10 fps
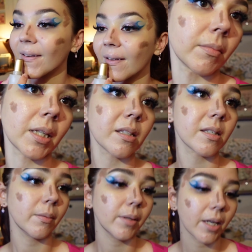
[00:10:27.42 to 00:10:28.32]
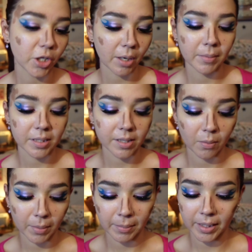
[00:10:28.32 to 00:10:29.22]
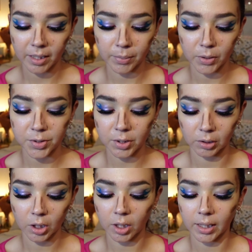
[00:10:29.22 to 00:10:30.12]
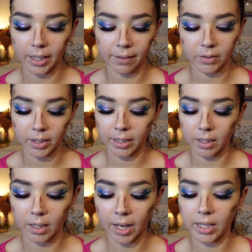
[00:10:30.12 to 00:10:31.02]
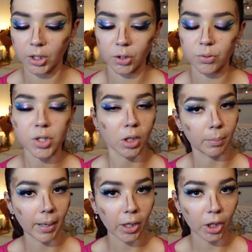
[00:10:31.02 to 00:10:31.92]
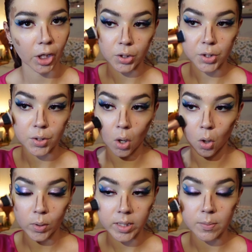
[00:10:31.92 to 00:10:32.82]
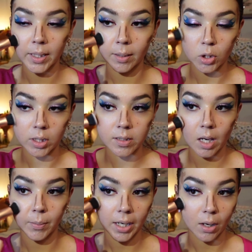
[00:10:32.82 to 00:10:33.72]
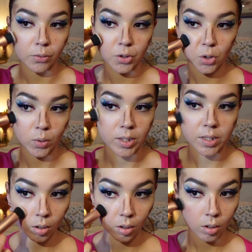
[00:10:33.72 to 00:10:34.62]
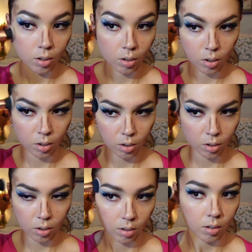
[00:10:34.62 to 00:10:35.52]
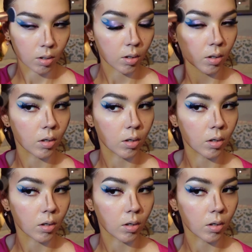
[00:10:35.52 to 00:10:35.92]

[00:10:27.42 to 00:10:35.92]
Because TBH, I miss how my makeup used to look. Like, I feel like it used to look better. There's always makeup trends coming out. There's always something new happening.